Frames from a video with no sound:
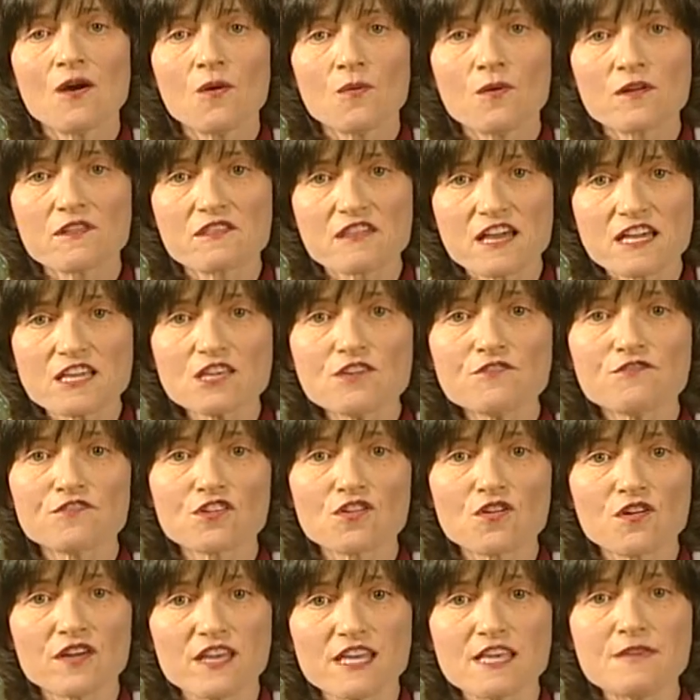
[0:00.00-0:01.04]
Well, thank you for
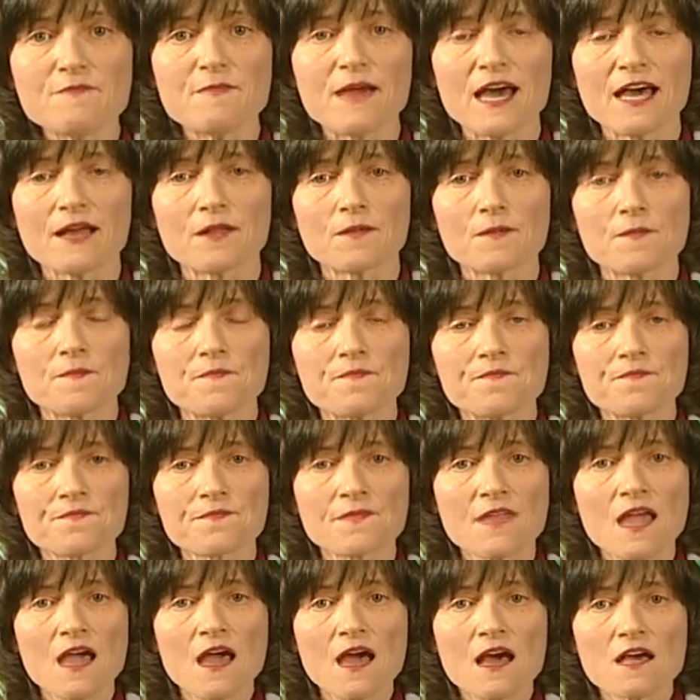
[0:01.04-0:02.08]
your email.
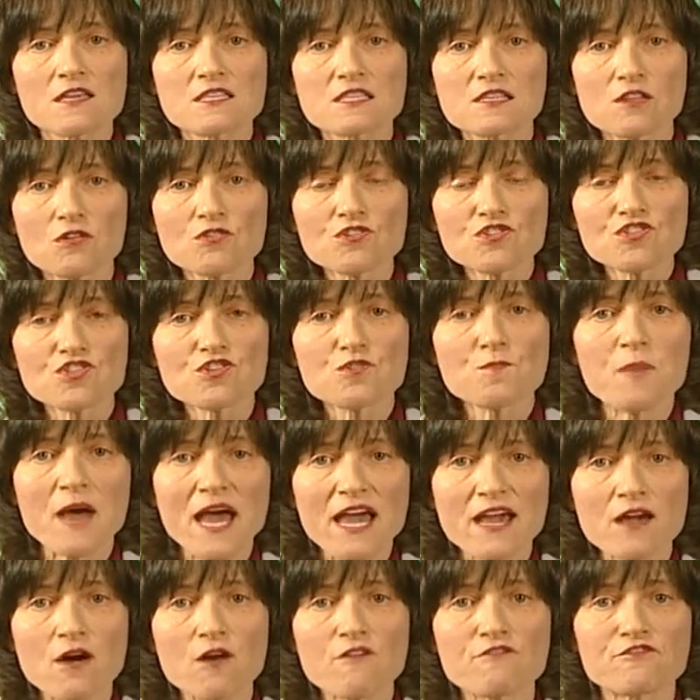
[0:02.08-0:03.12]
As long as you
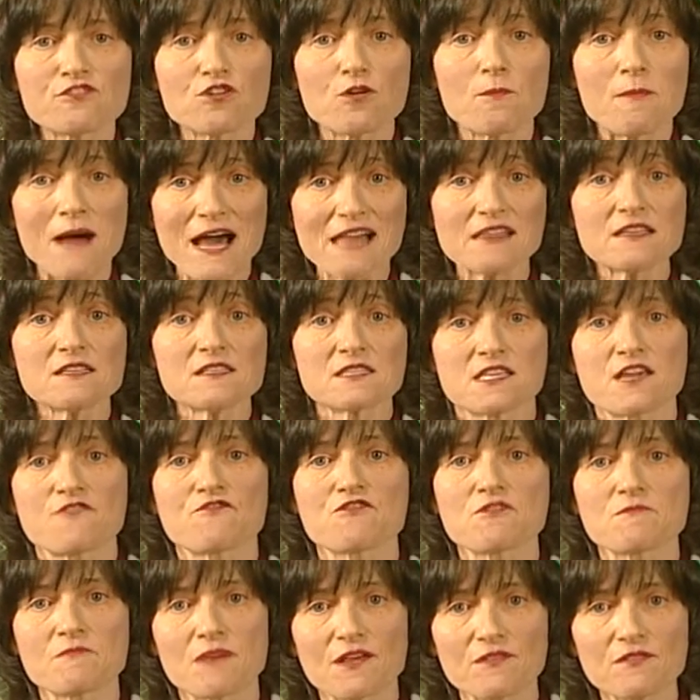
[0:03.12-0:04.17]
pay off your balance
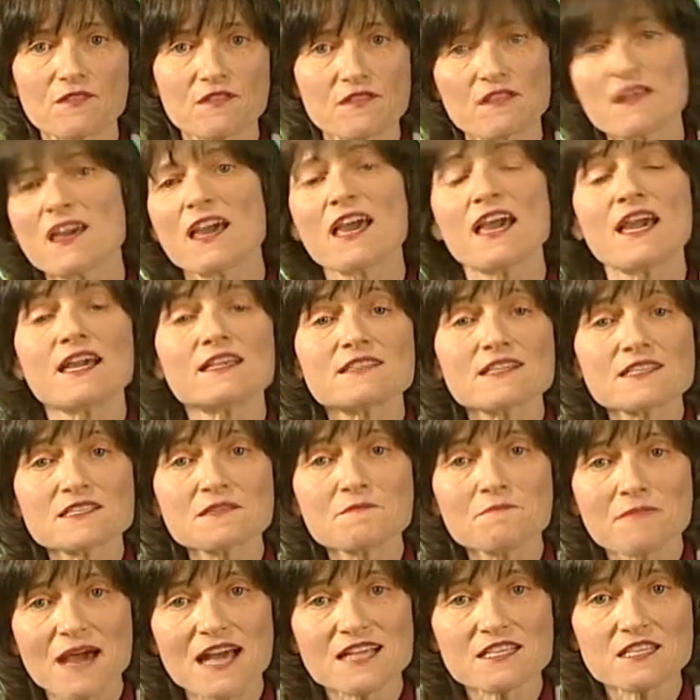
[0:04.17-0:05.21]
every month, it
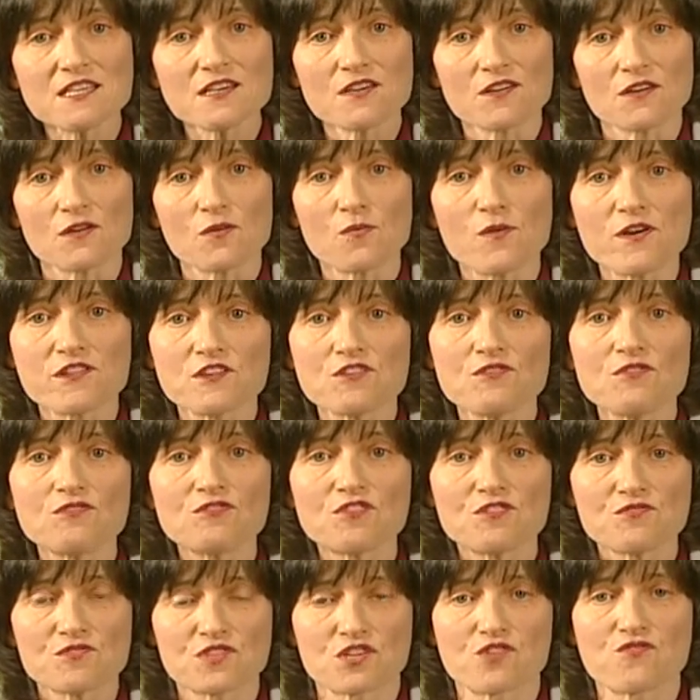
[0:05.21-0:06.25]
doesn't matter whether you
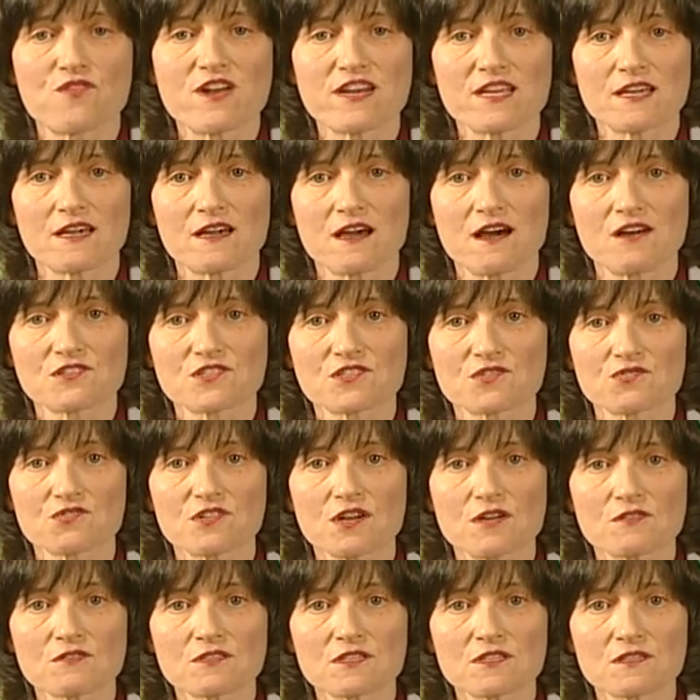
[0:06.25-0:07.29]
use credit cards or
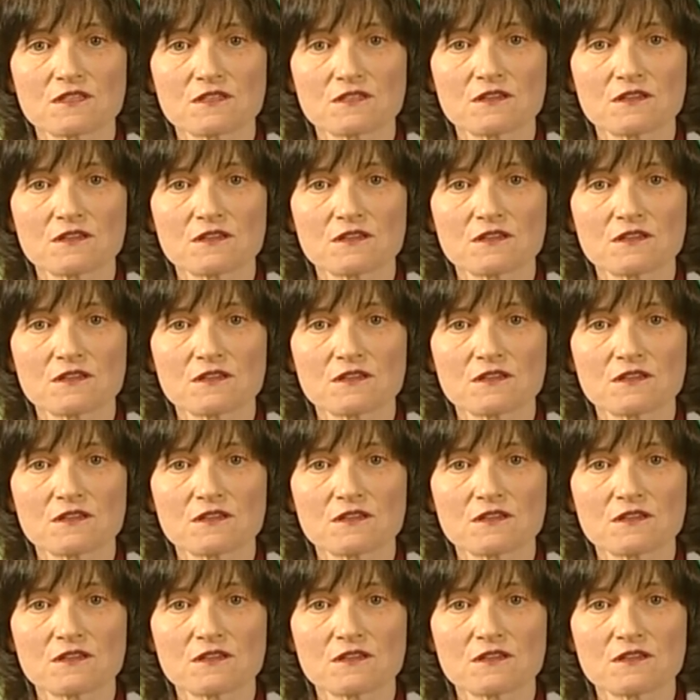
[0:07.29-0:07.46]
not.